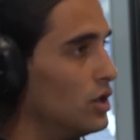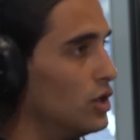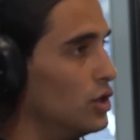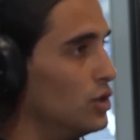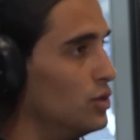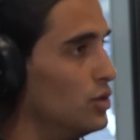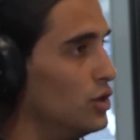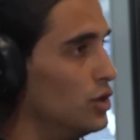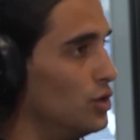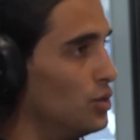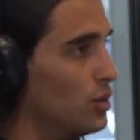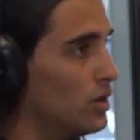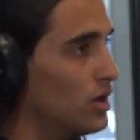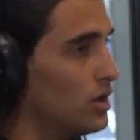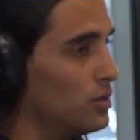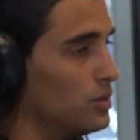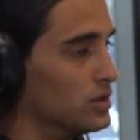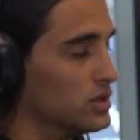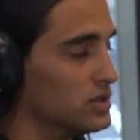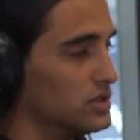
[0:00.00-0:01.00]
who knew what I
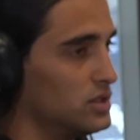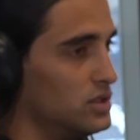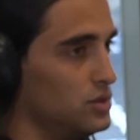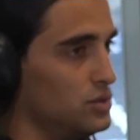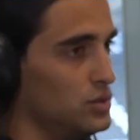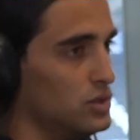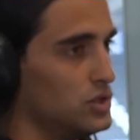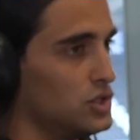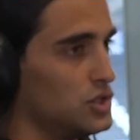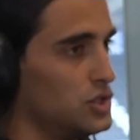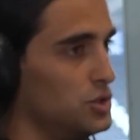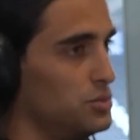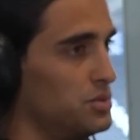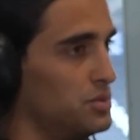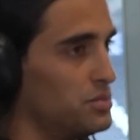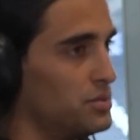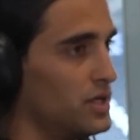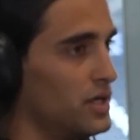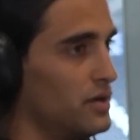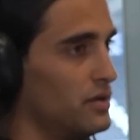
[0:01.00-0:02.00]
was and who were super
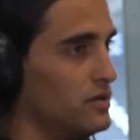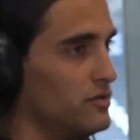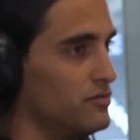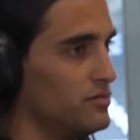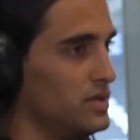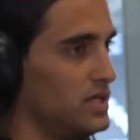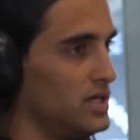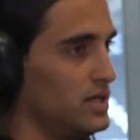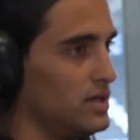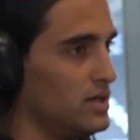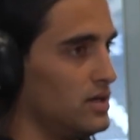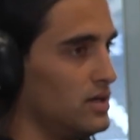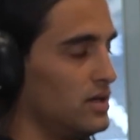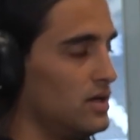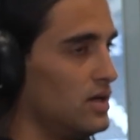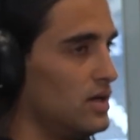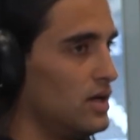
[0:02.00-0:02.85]
proud of me. And